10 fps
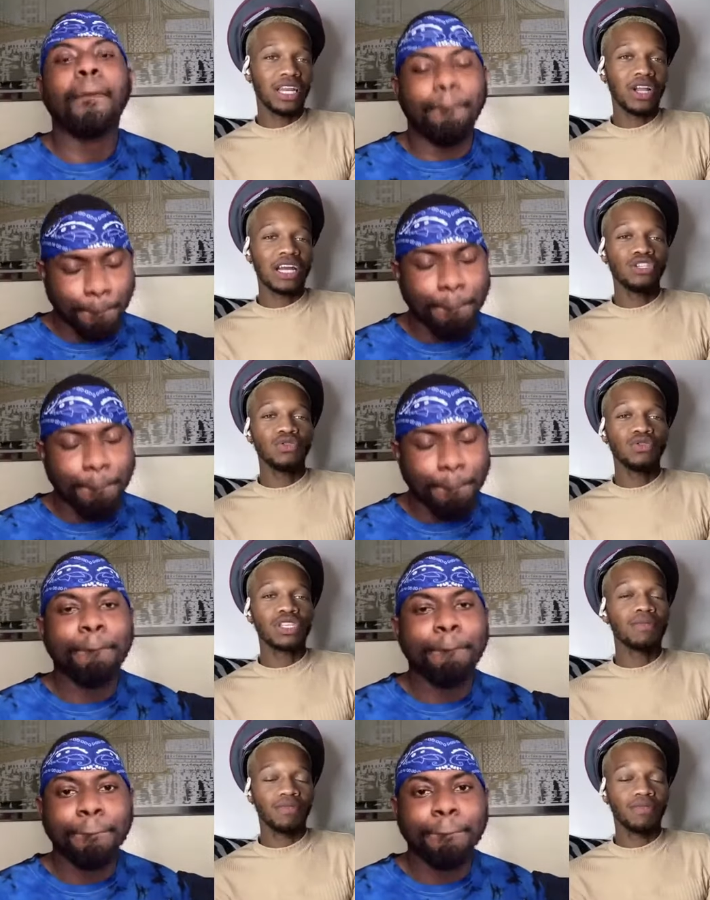Speaker 1: they mm mm-hmm. got to do
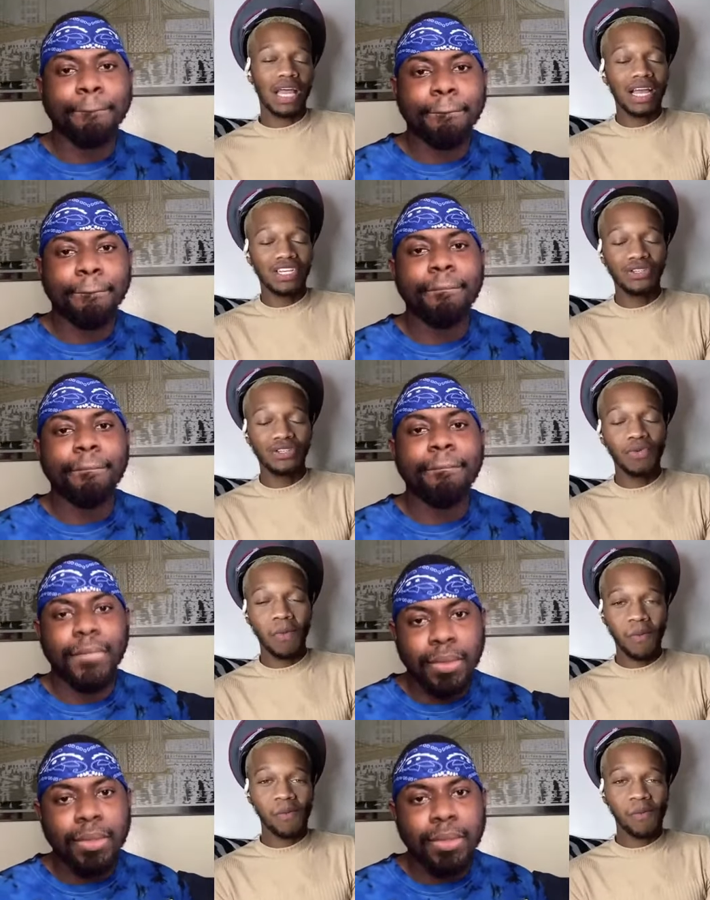something. I got you.
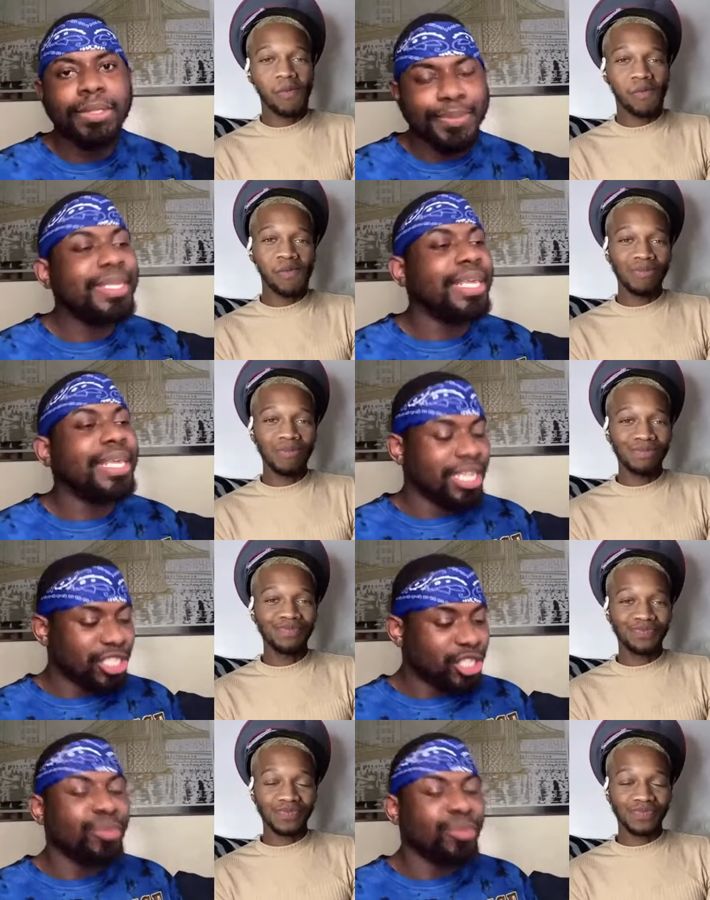Yeah,
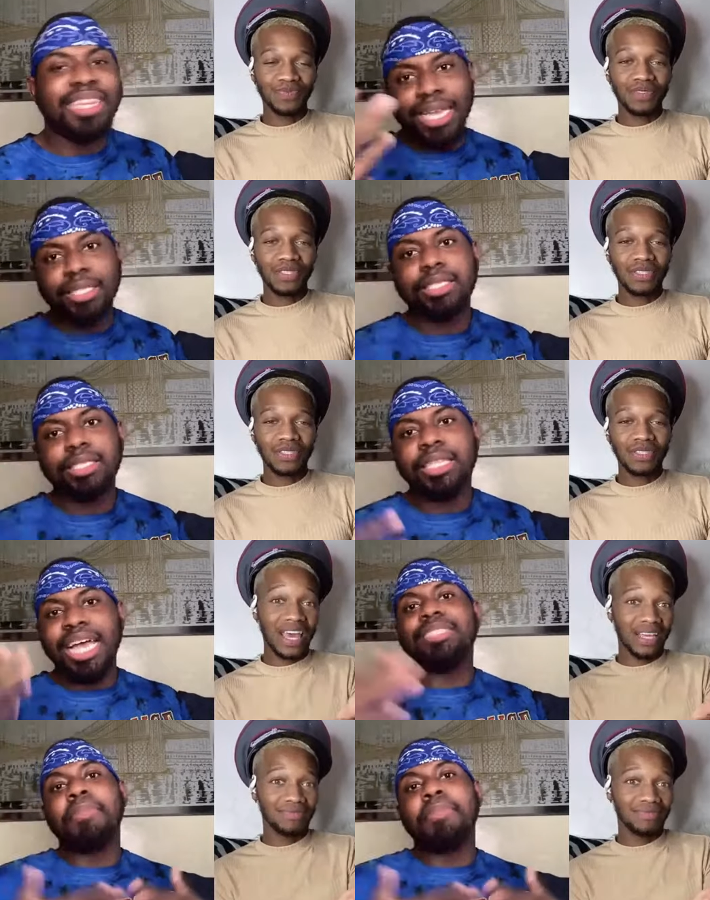so that's a lot of
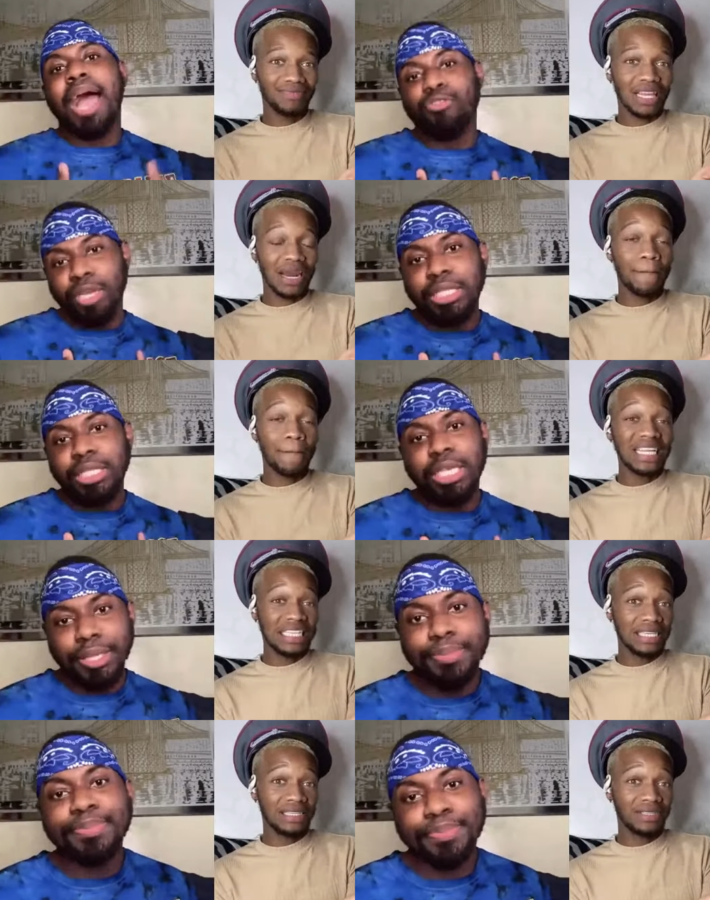that. my, a lot of
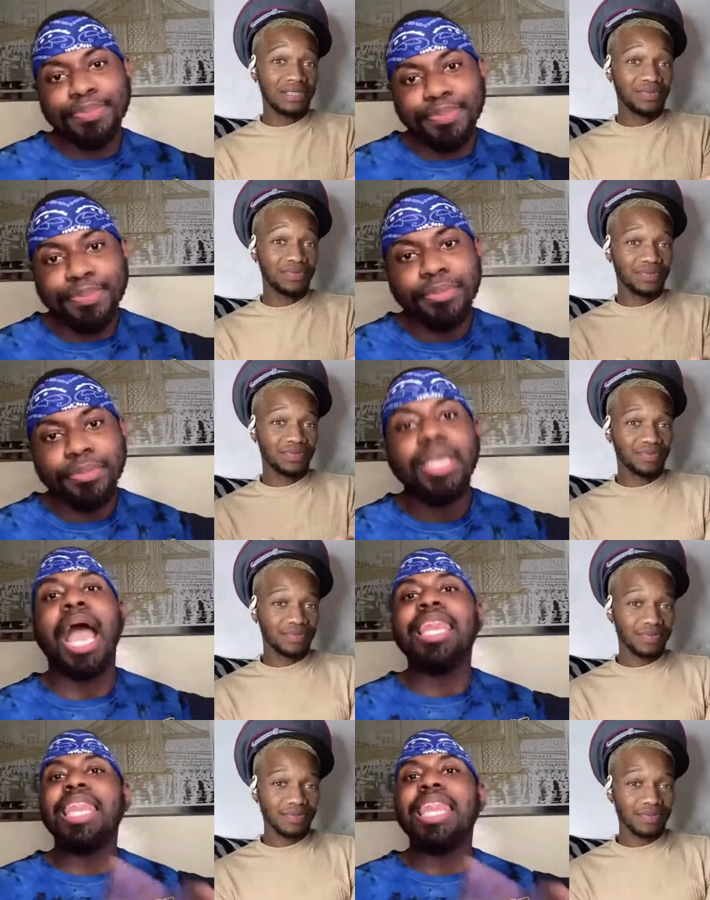messiness.
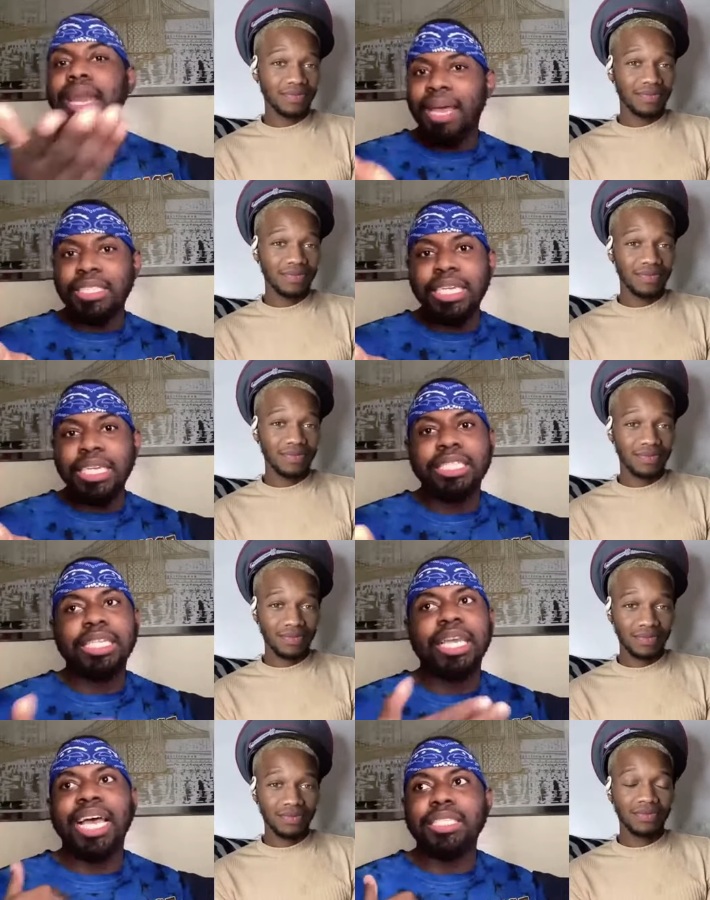
Speaker 2: A lot of messiness,
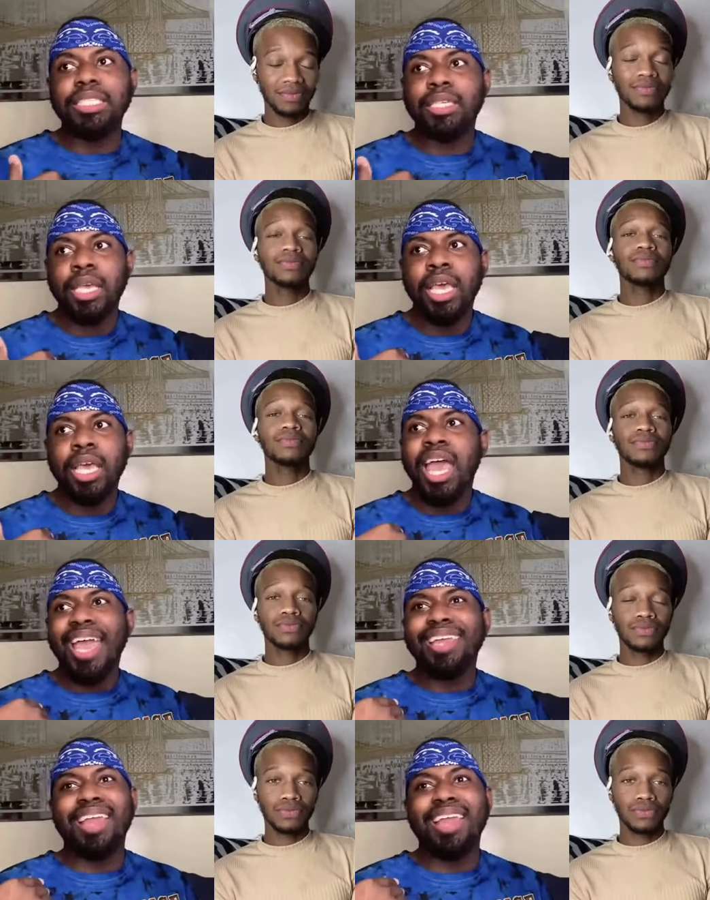and that's
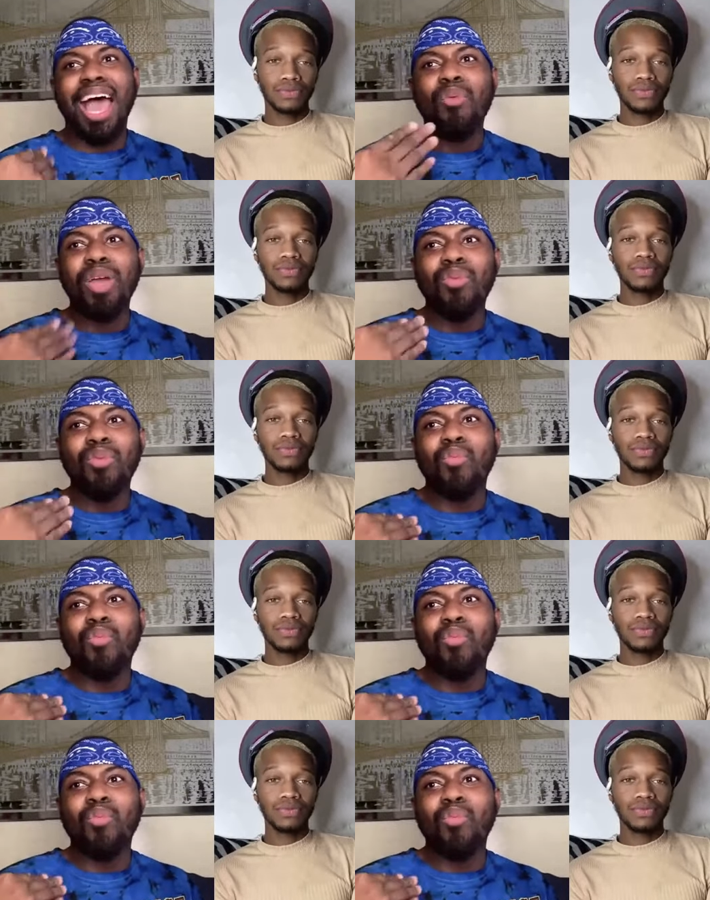and I wouldn't